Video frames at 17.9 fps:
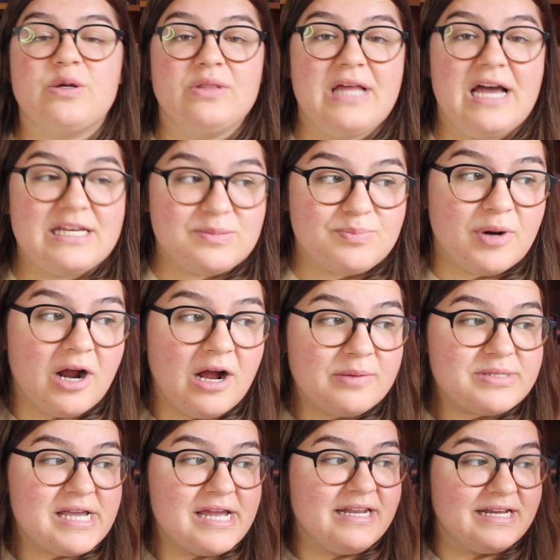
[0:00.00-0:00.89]
So last
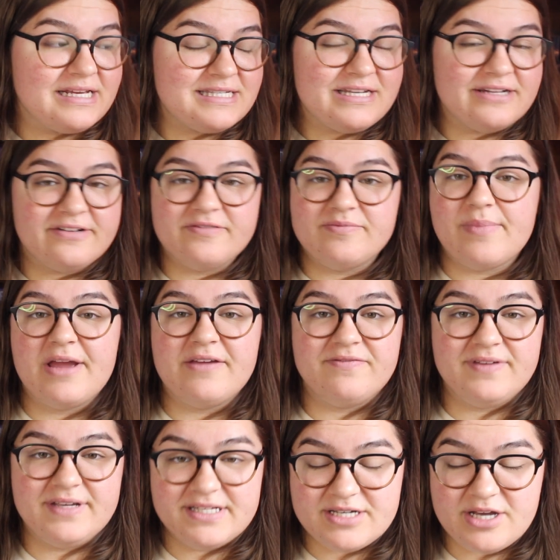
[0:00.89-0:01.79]
prompt, and I still have my
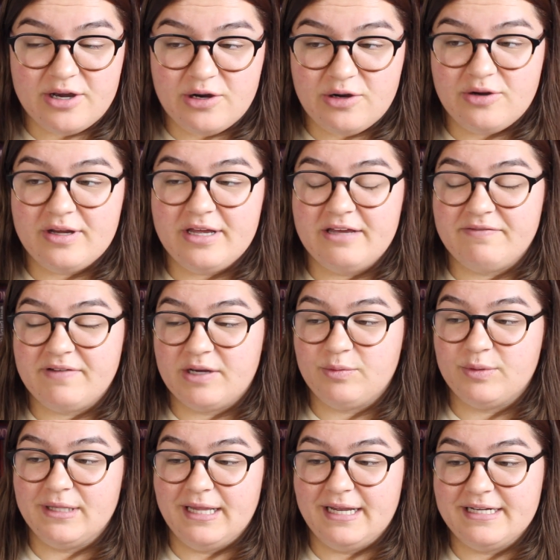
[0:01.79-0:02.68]
veto if I
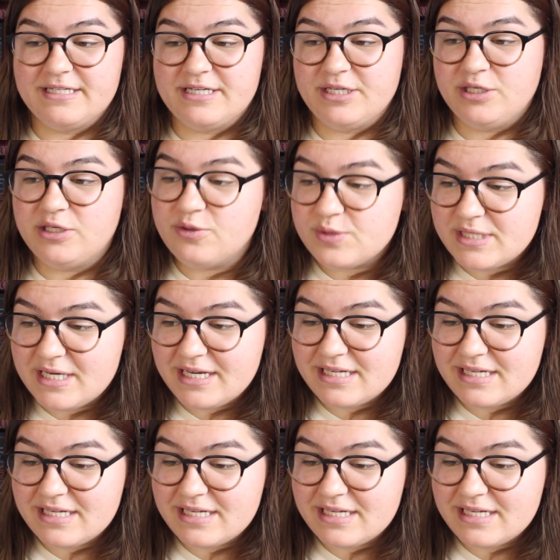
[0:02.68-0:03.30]
would like to use